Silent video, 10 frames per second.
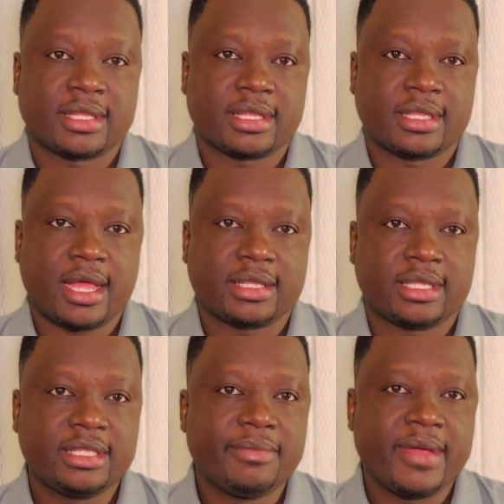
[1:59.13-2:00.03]
that
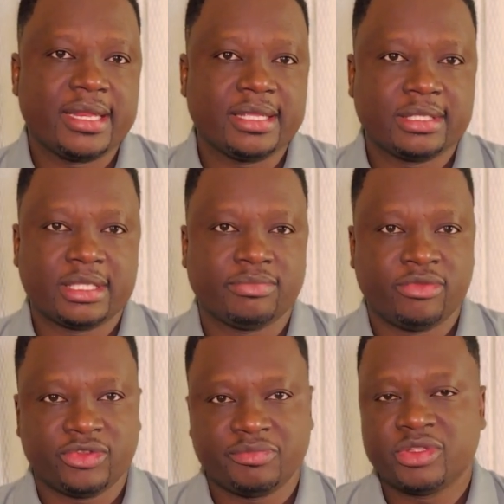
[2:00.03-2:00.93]
they demanding, that
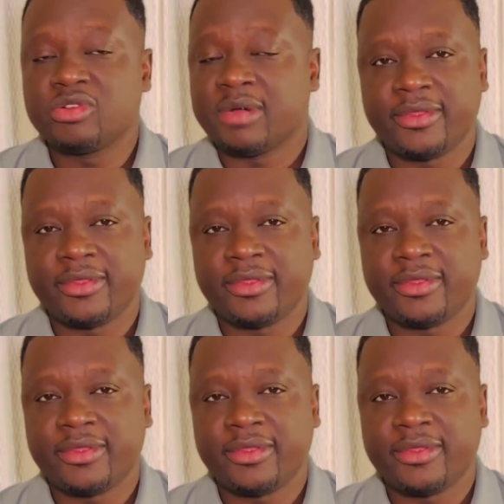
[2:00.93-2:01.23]
moves me to my